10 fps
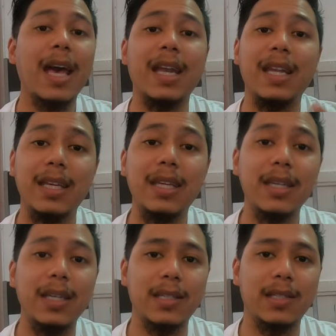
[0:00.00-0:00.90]
and
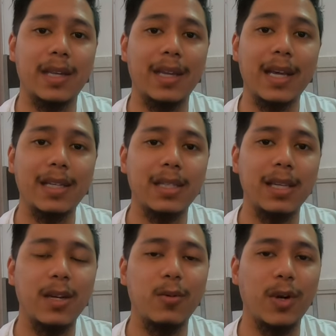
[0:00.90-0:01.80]
he is an
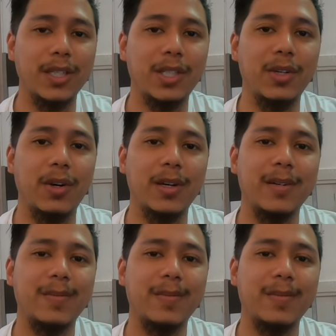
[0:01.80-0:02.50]
excellent watchdog.